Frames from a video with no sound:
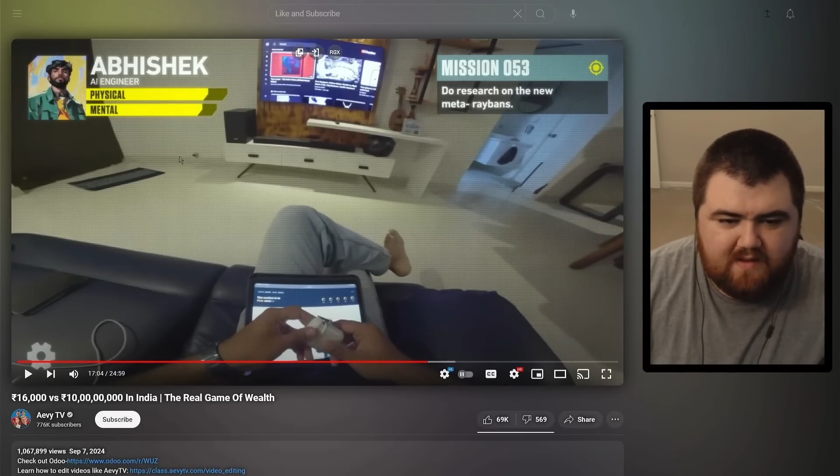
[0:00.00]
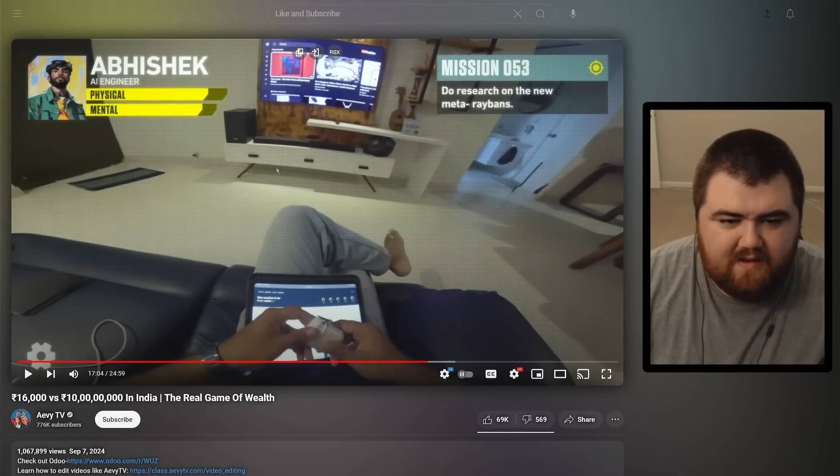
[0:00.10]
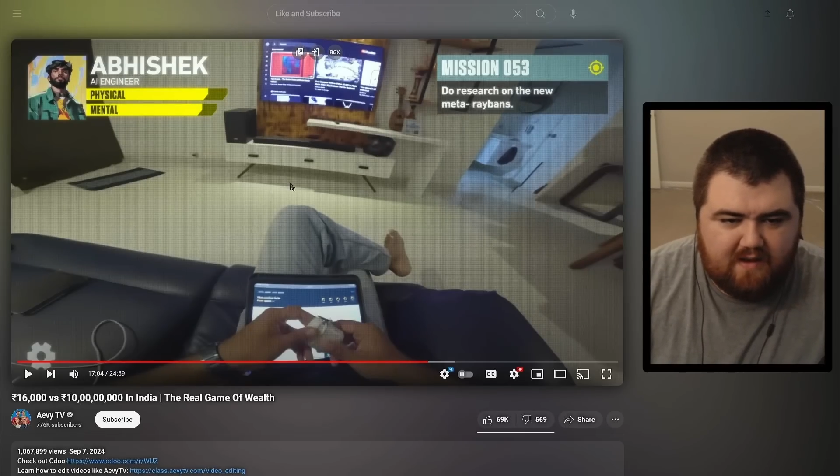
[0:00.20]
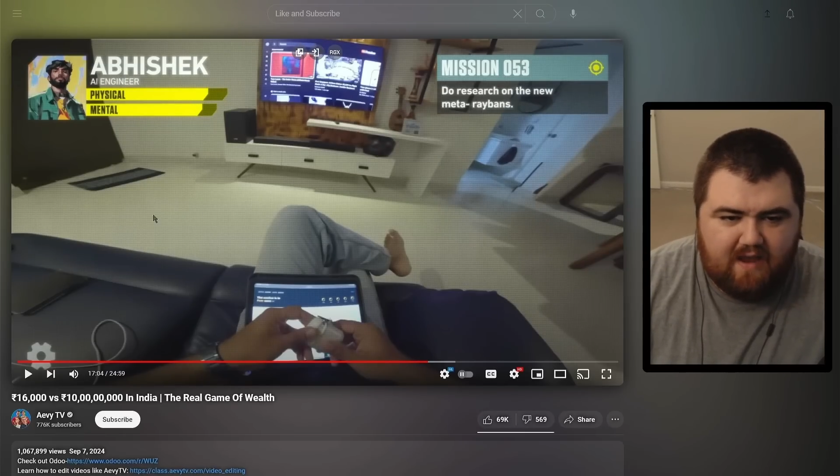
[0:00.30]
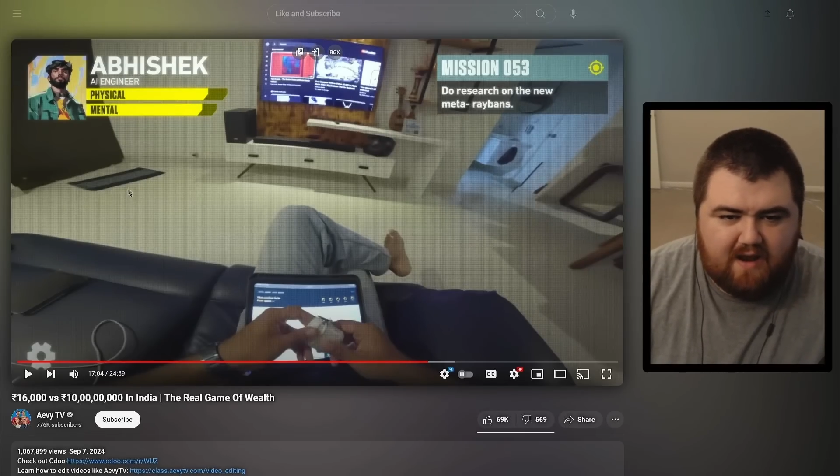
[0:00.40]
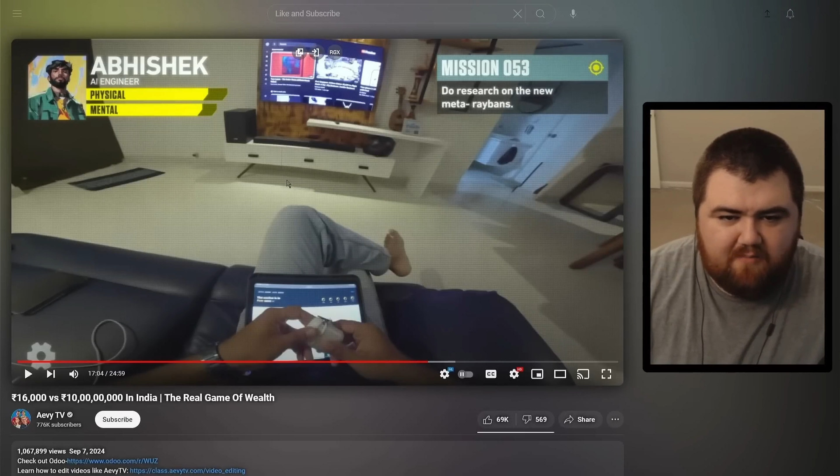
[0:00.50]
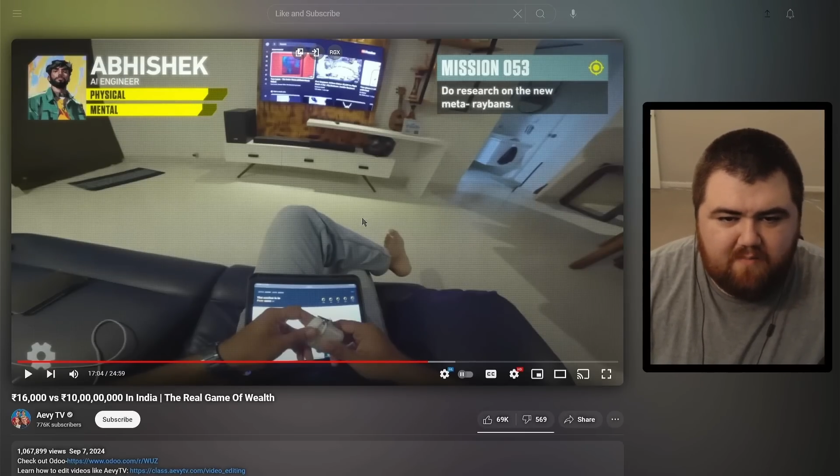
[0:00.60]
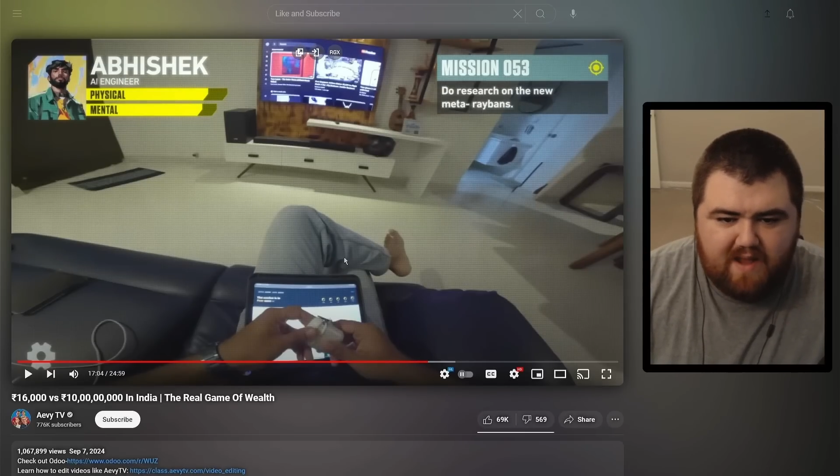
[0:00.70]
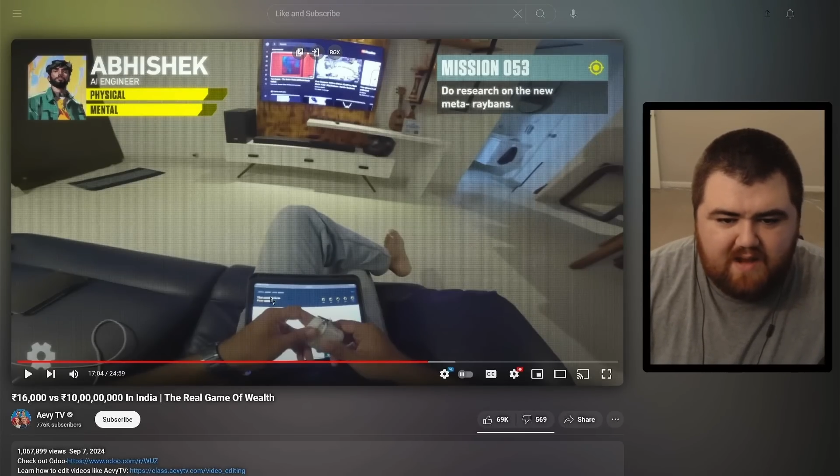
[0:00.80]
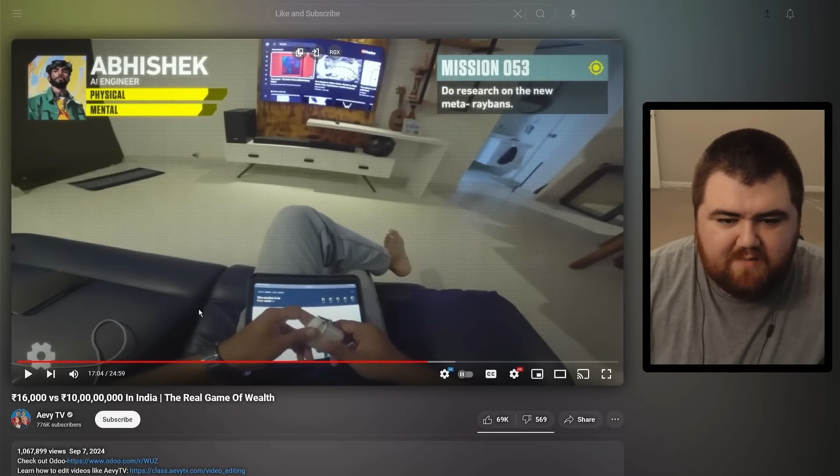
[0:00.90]
he had a
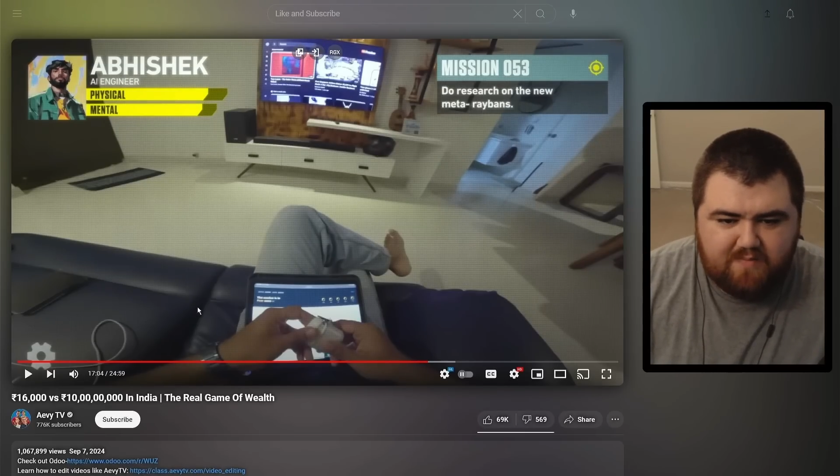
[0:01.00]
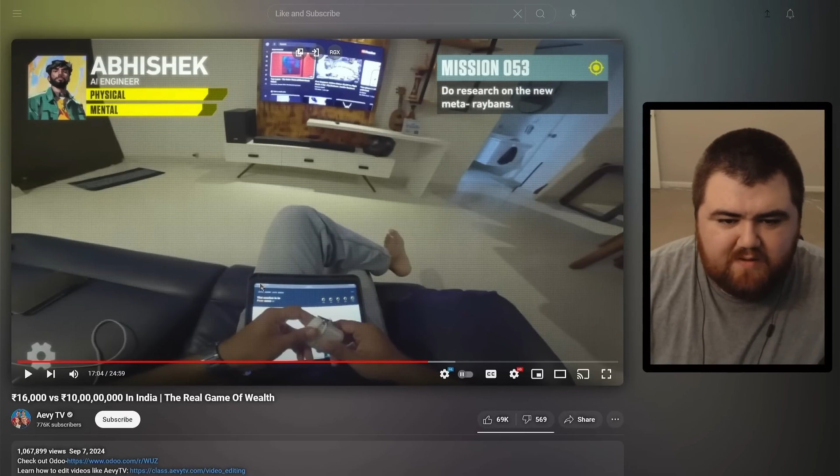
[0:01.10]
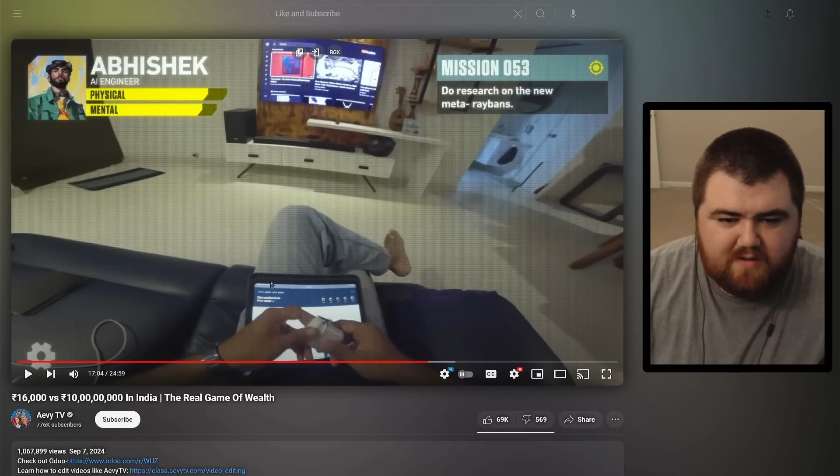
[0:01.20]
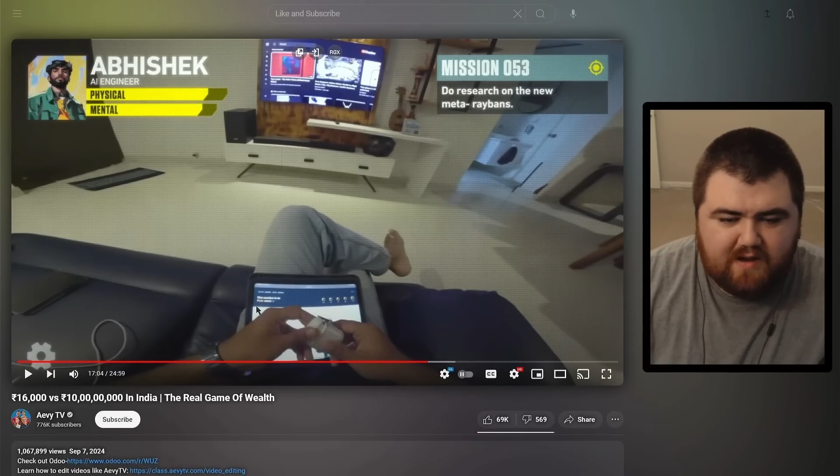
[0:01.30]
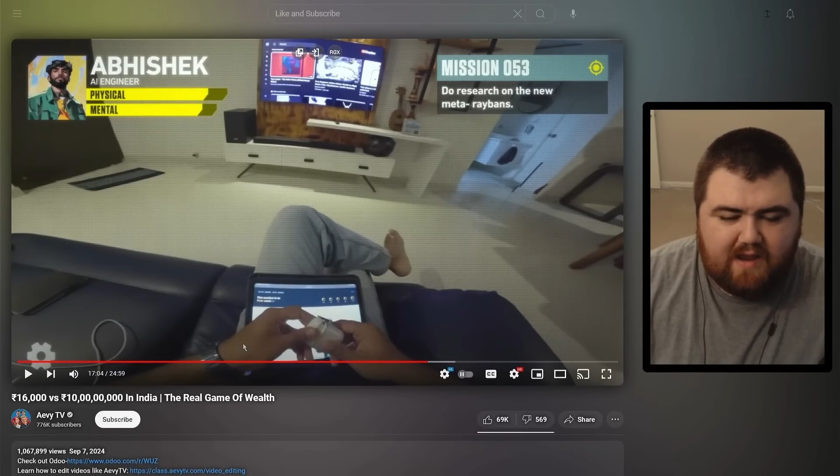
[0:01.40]
MacBook,